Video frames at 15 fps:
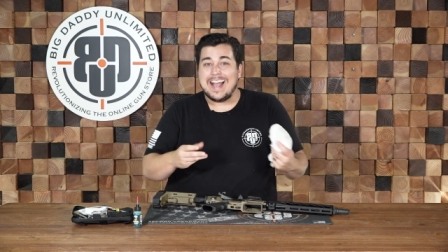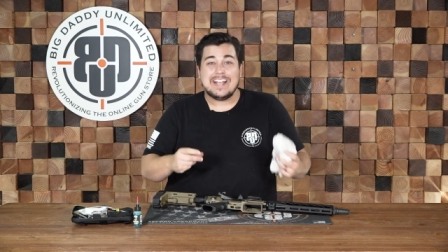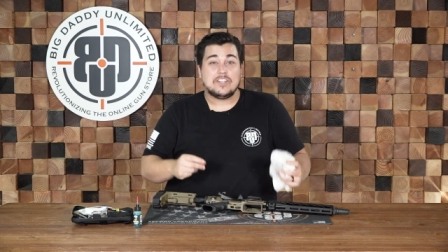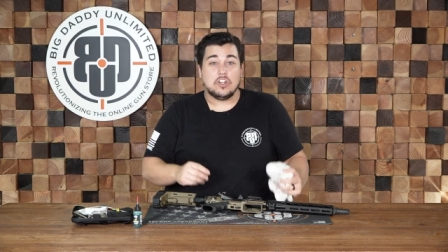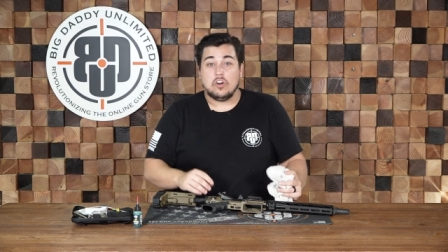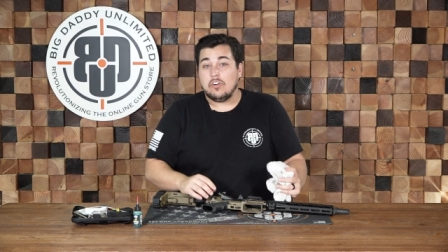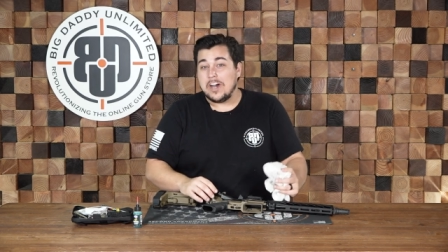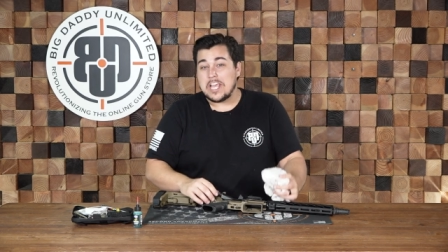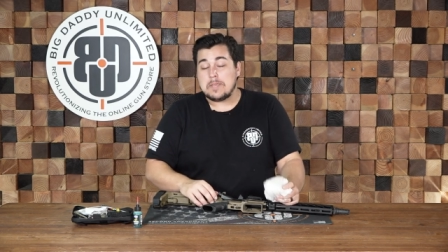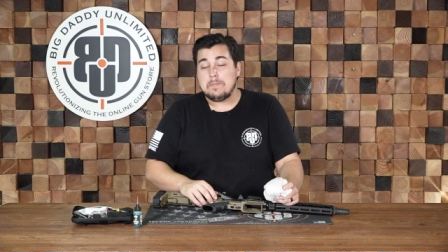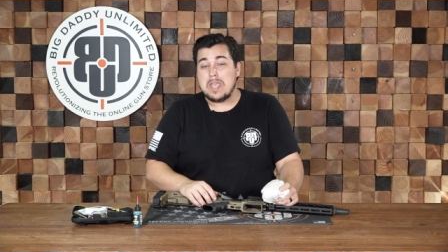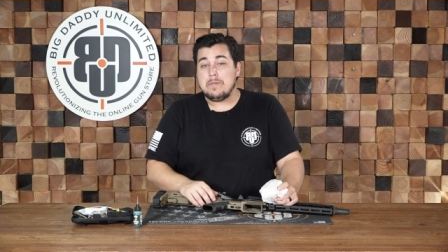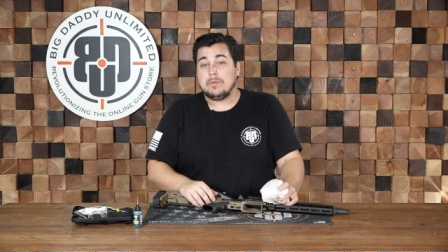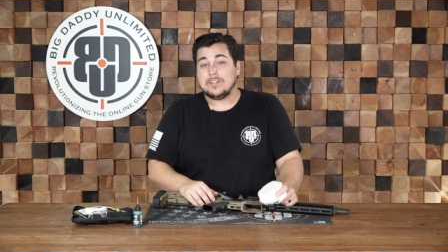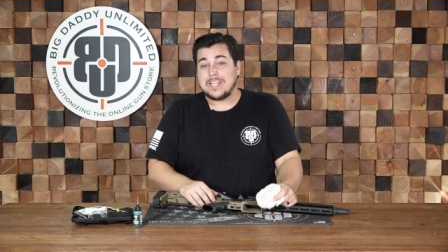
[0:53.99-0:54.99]
I don't like
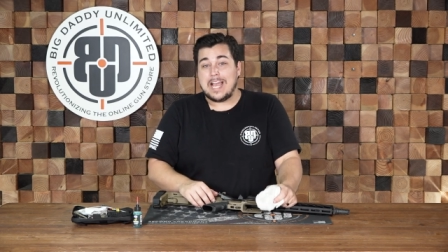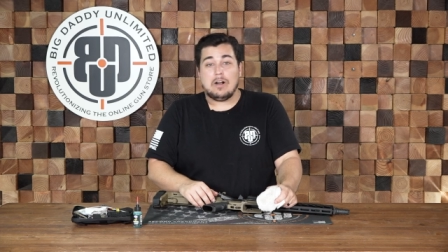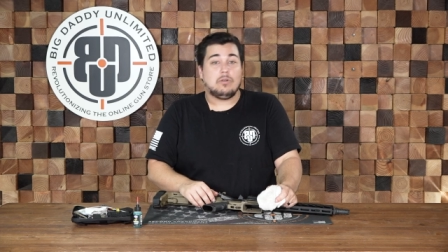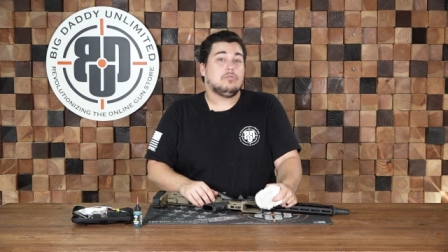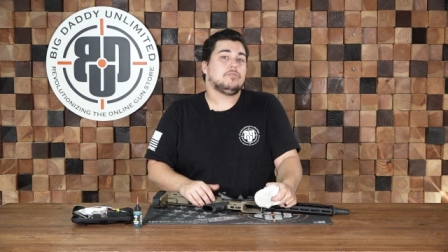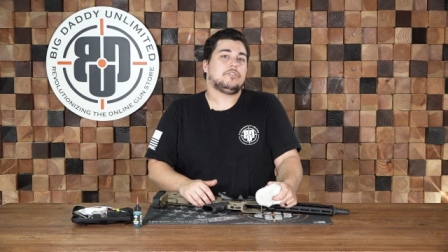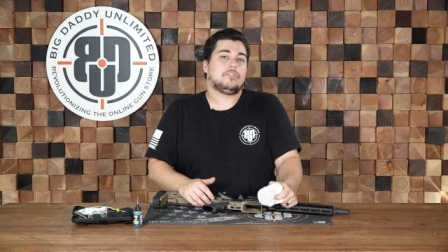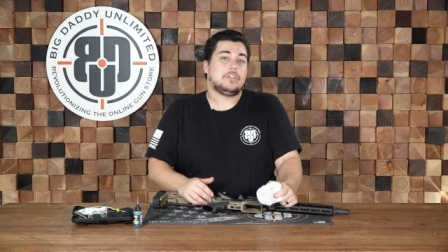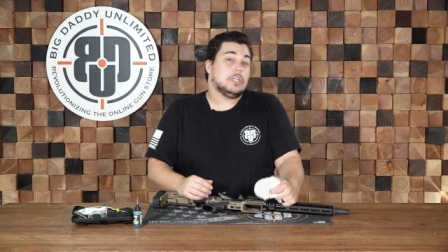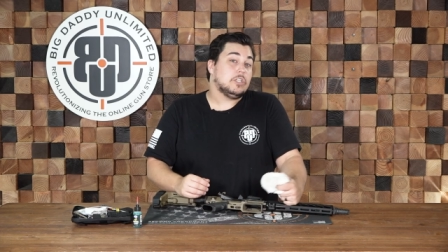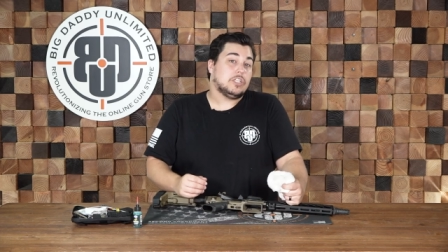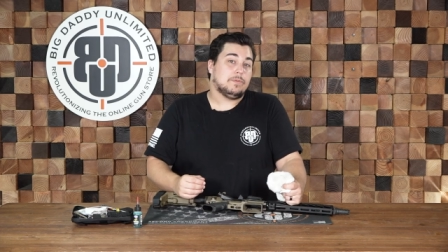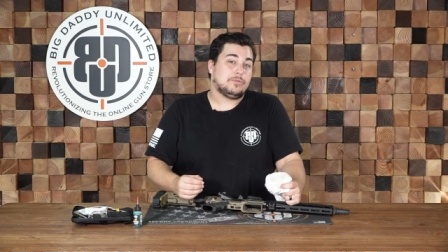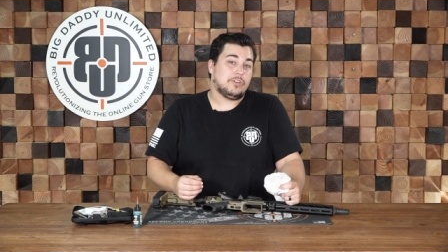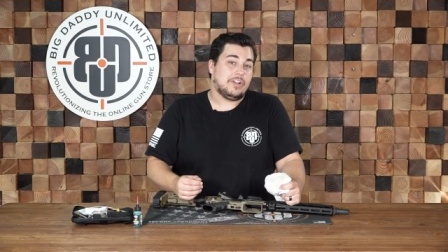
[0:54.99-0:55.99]
paper towels or
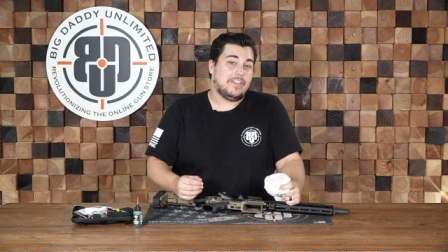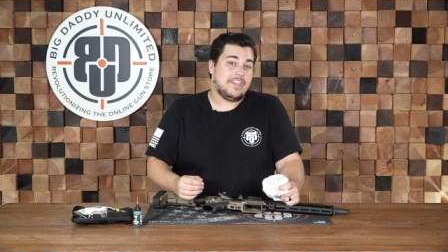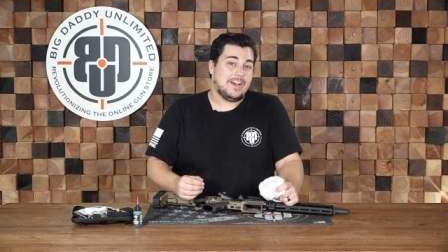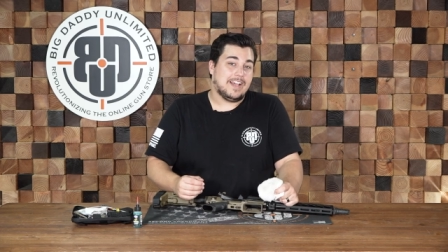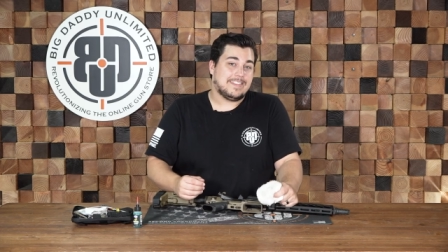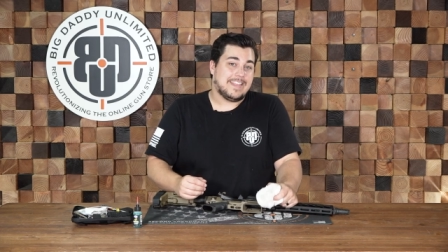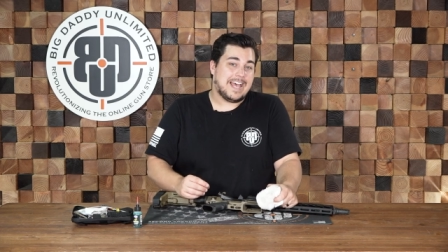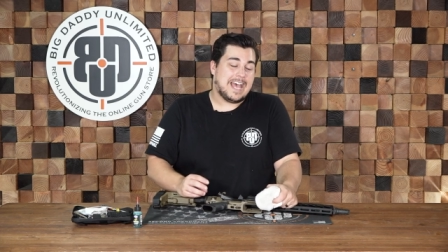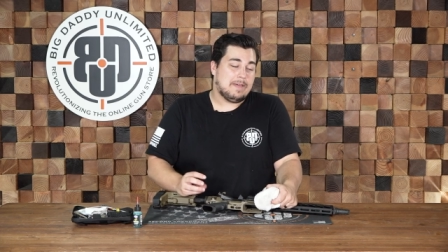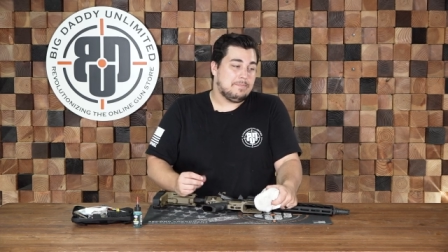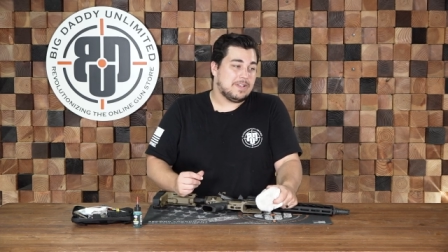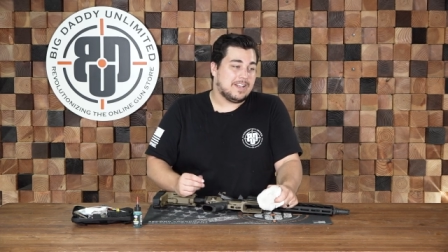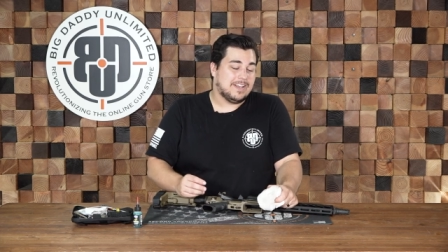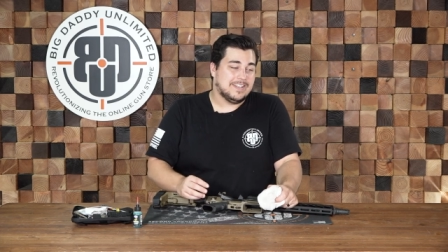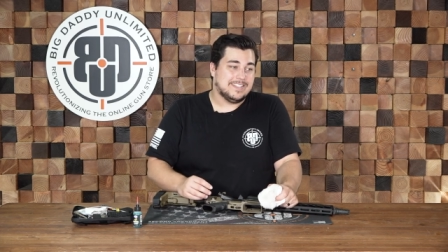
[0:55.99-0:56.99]
Q-tips or anything like that
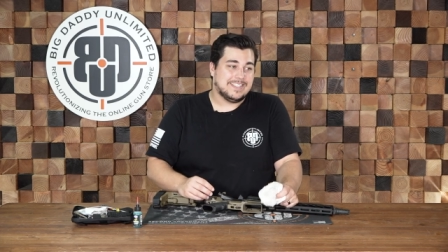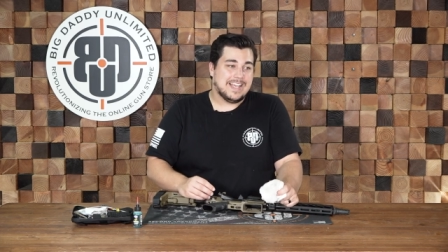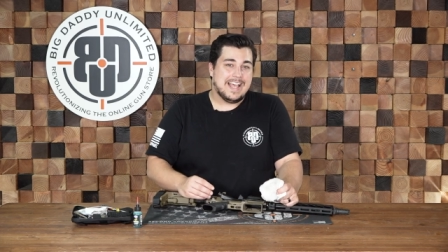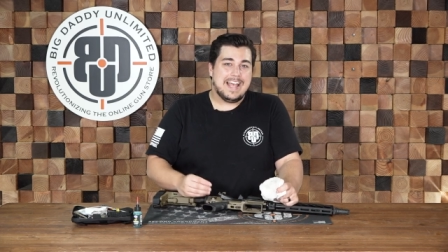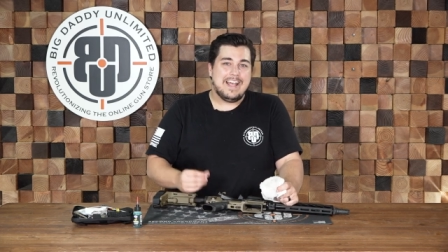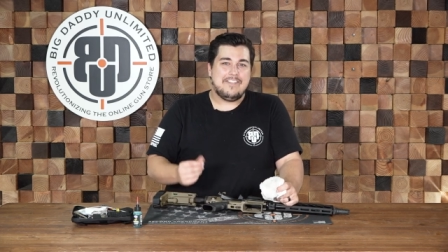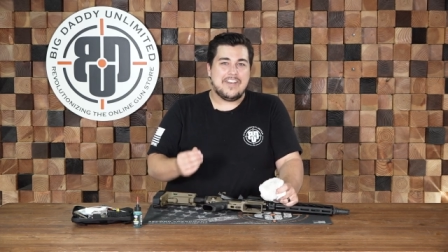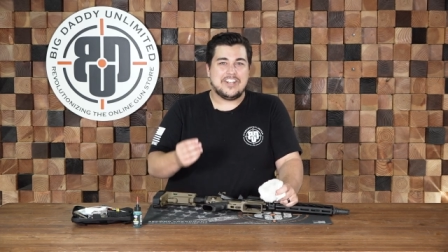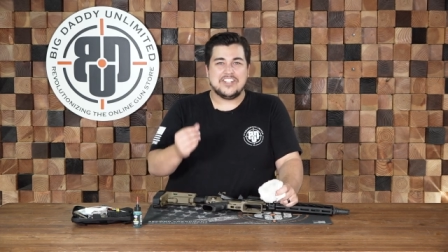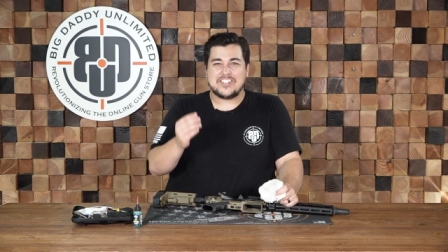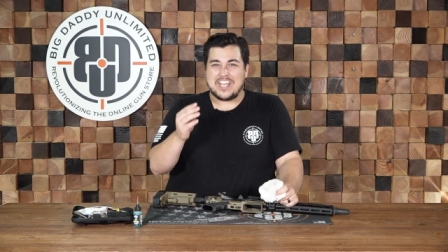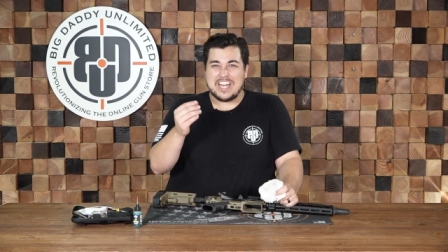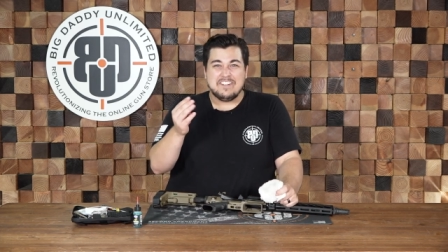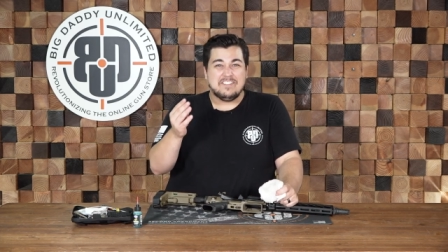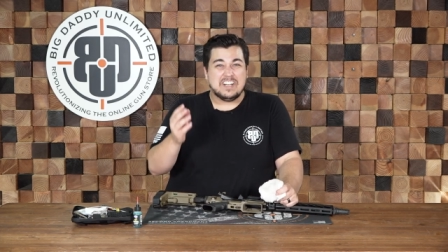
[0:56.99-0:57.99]
because they just
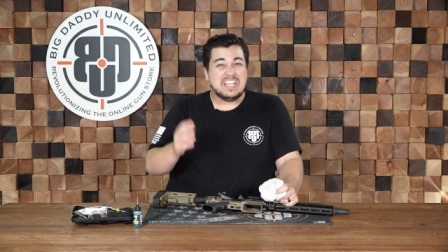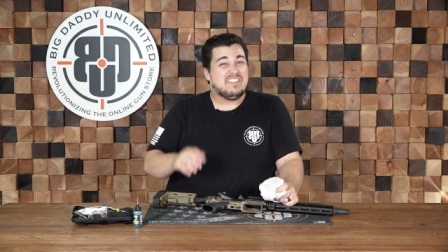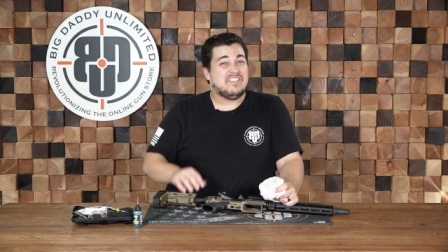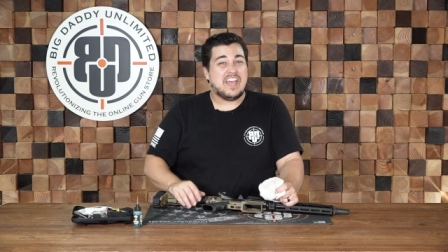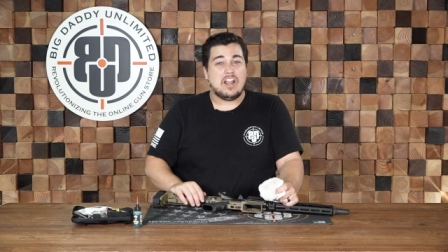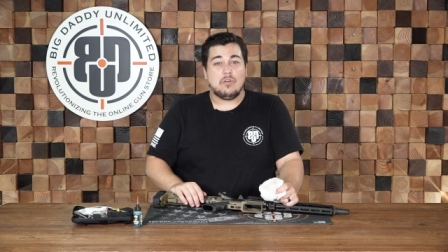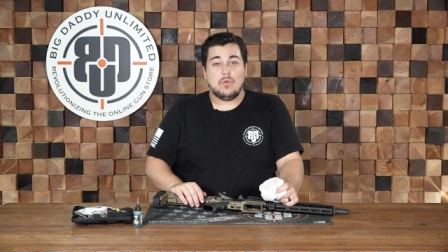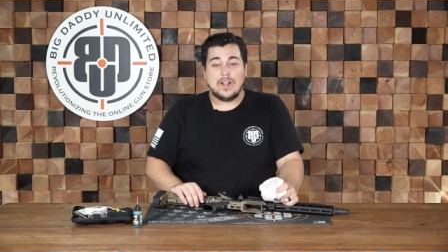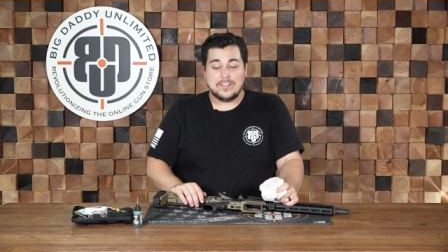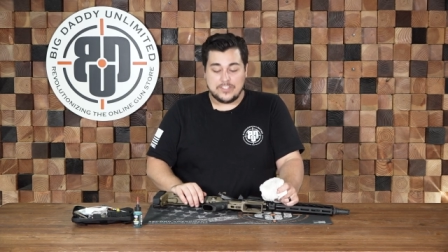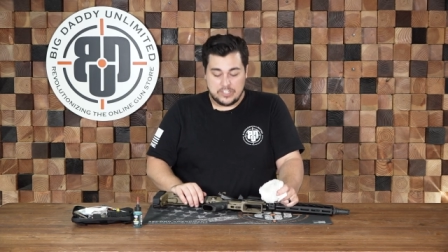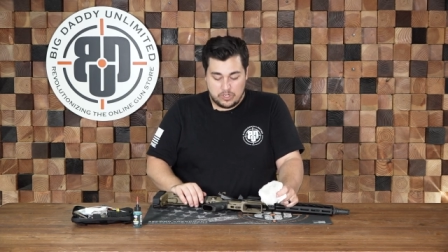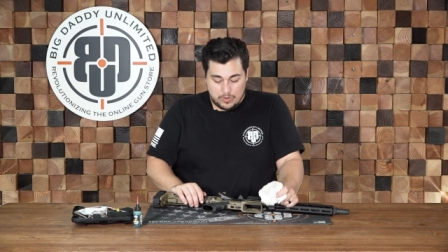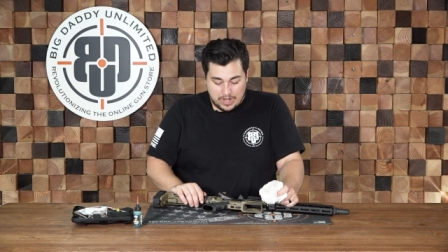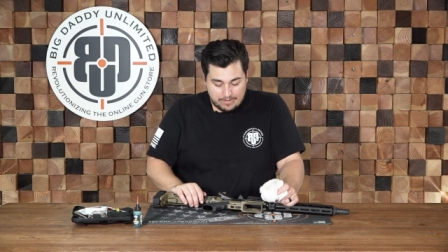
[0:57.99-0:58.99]
kind of leave that
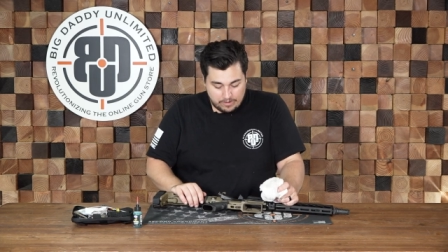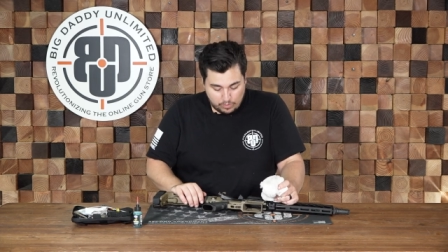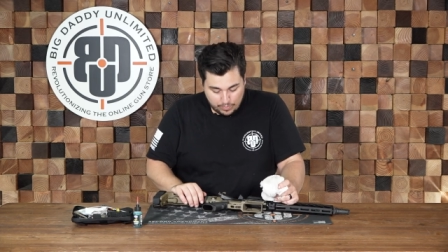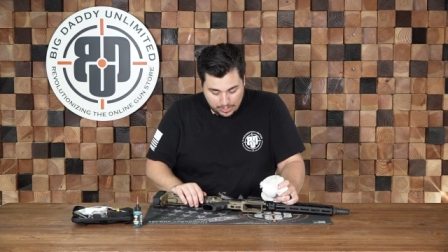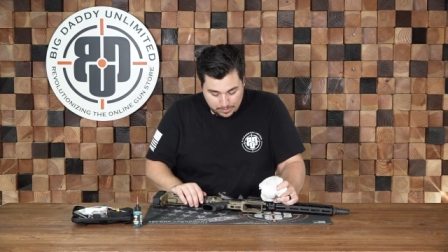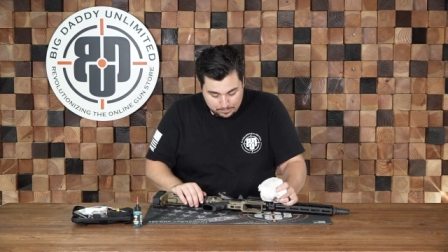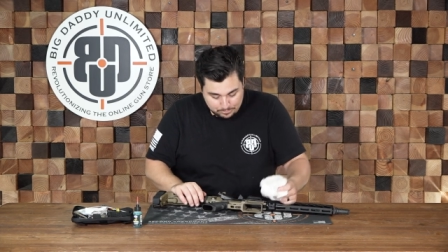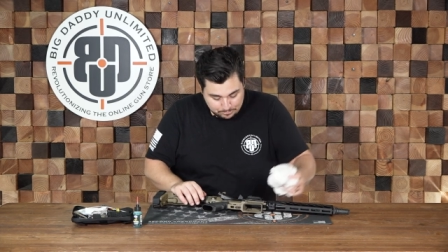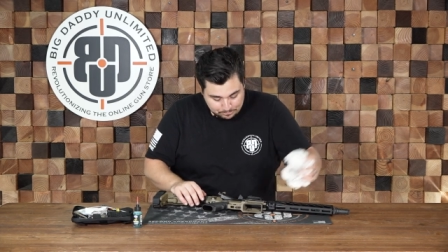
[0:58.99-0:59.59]
residue everywhere.